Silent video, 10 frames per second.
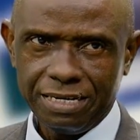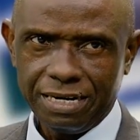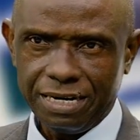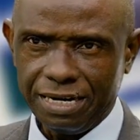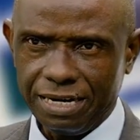
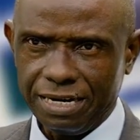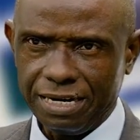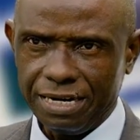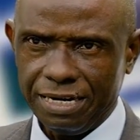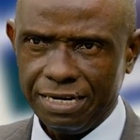
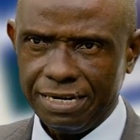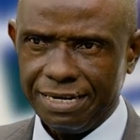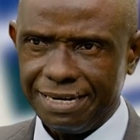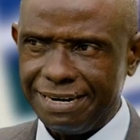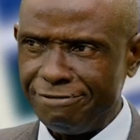
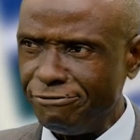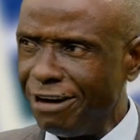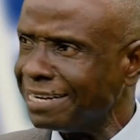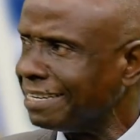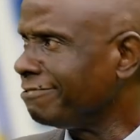the
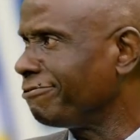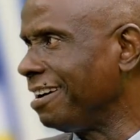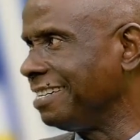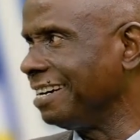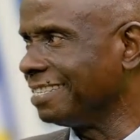founding
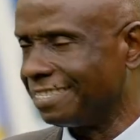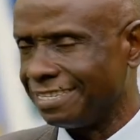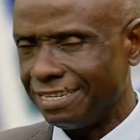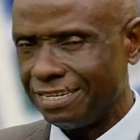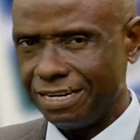fathers'
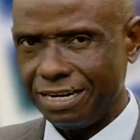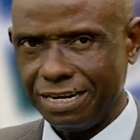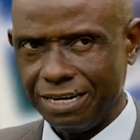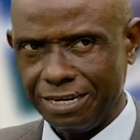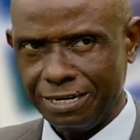
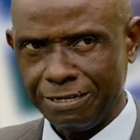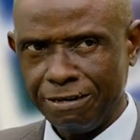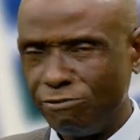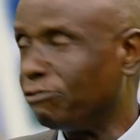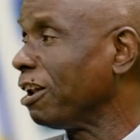
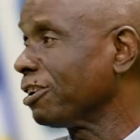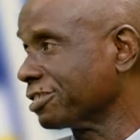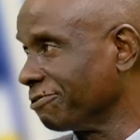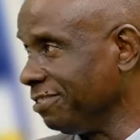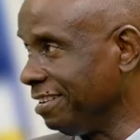
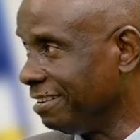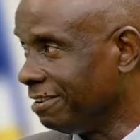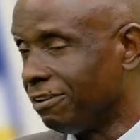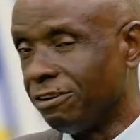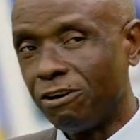philosophy
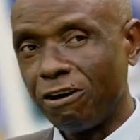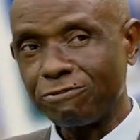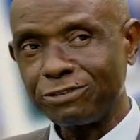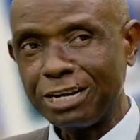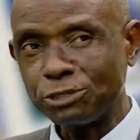of
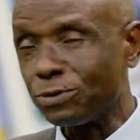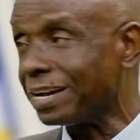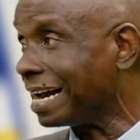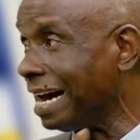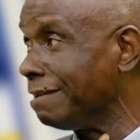trying to
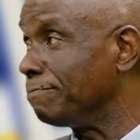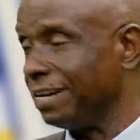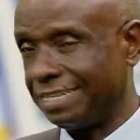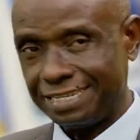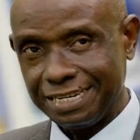
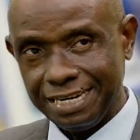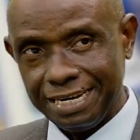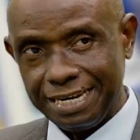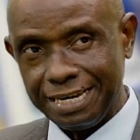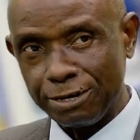recalibrate
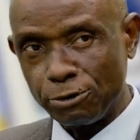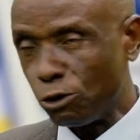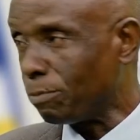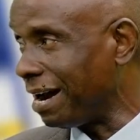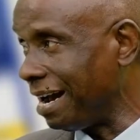a
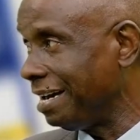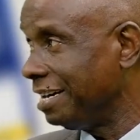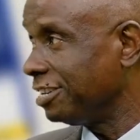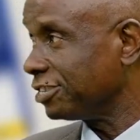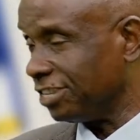global
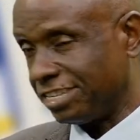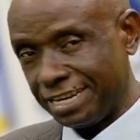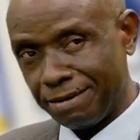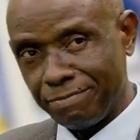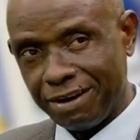
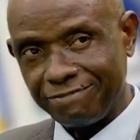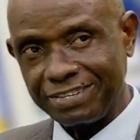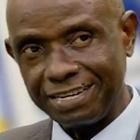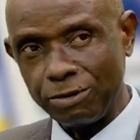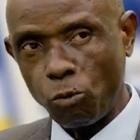system
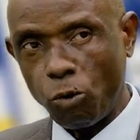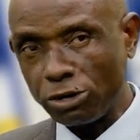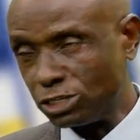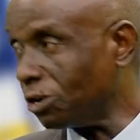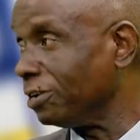after the
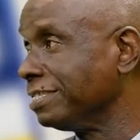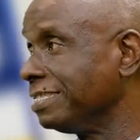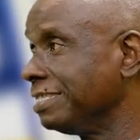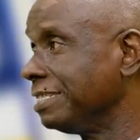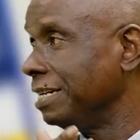war-torn